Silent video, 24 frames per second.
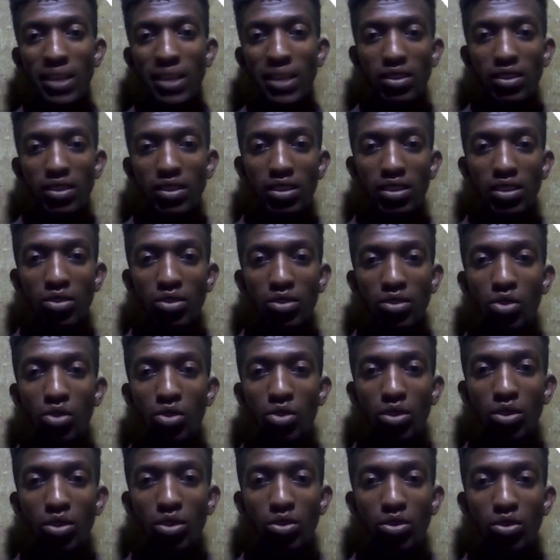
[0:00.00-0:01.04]
this
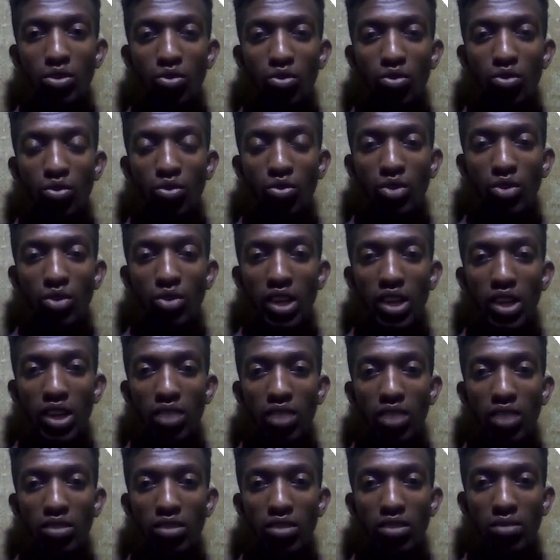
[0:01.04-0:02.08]
gold would
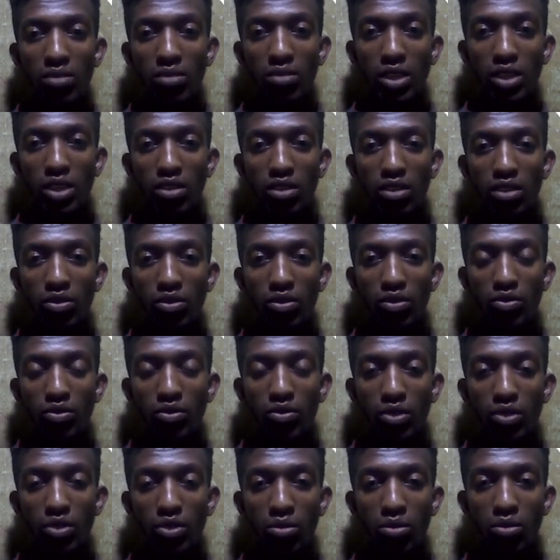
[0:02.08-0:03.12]
have some kind of
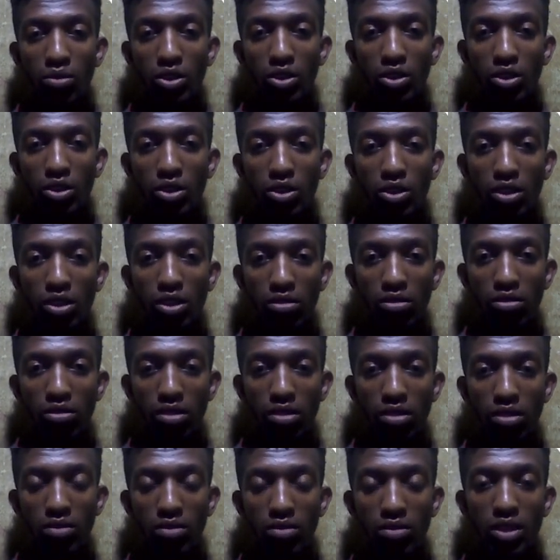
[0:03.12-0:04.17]
potential to
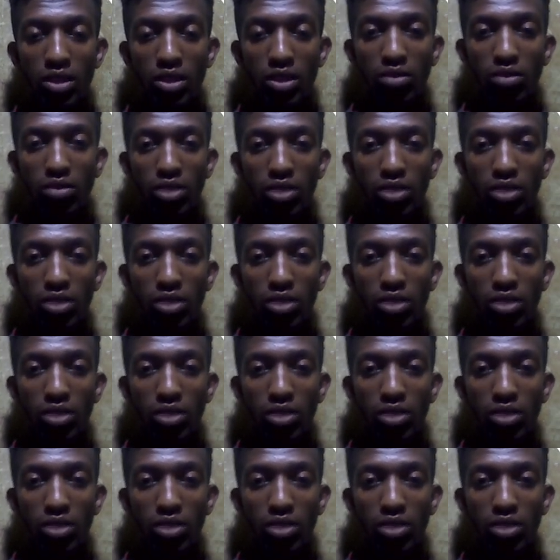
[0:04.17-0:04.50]
come down.